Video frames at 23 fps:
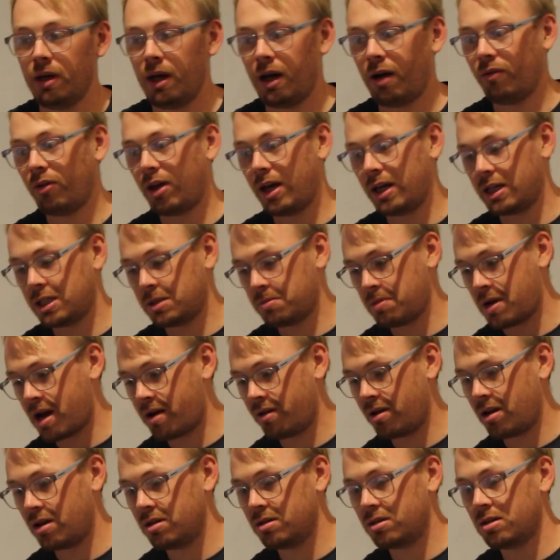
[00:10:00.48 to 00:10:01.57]
have that
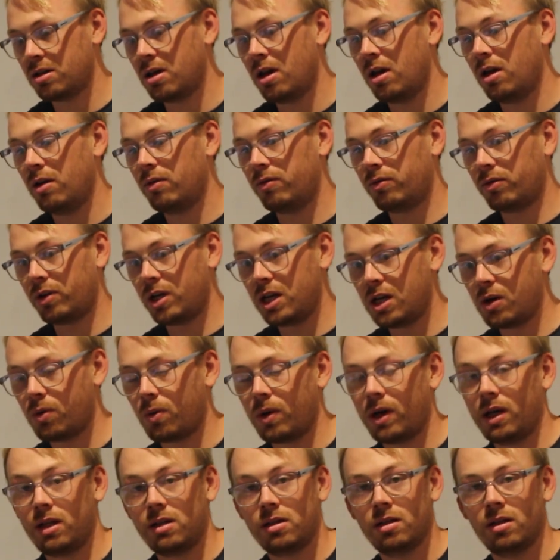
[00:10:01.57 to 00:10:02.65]
experience,
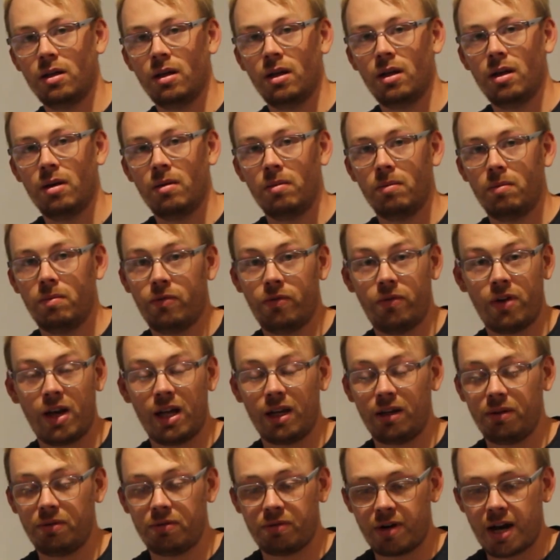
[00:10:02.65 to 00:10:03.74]
£3,
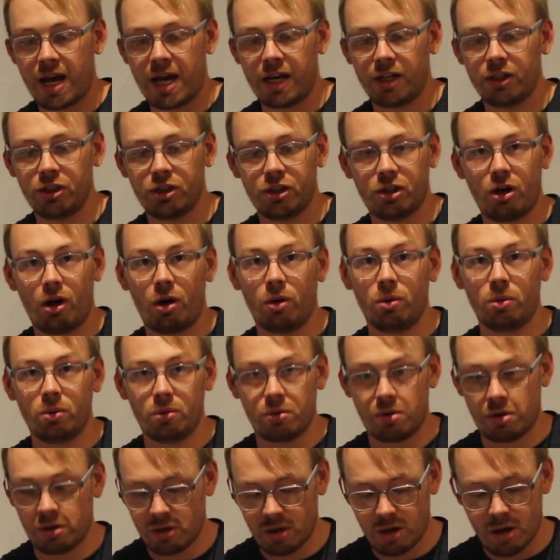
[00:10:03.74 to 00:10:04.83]
fairly fresh,
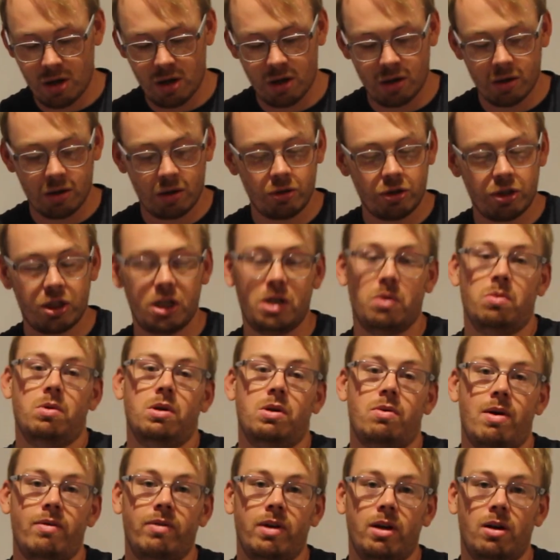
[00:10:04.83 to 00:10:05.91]
cold? Do you want
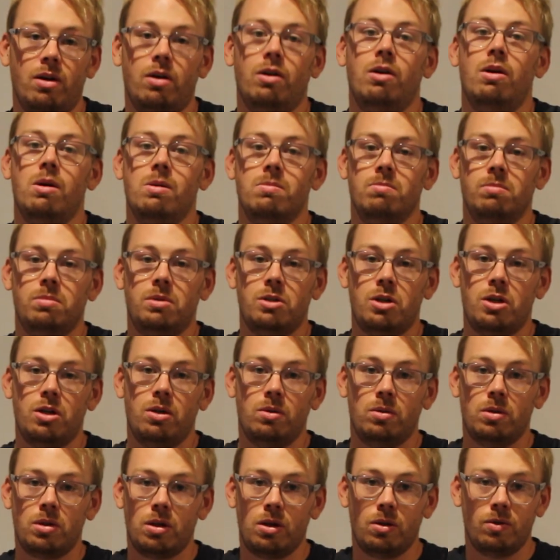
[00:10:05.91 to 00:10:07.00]
to have it at home,
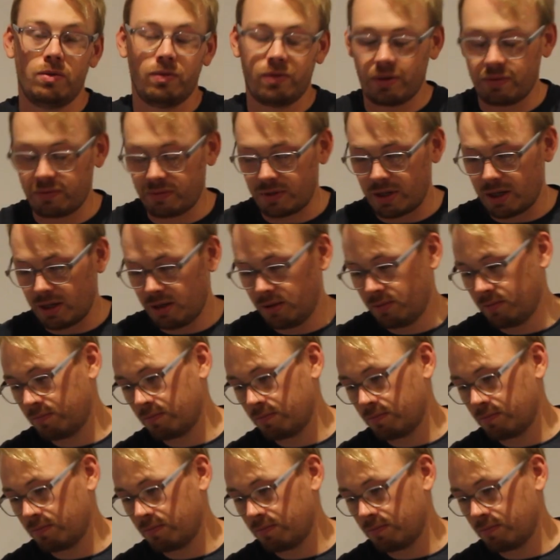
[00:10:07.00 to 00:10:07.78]
£2.50?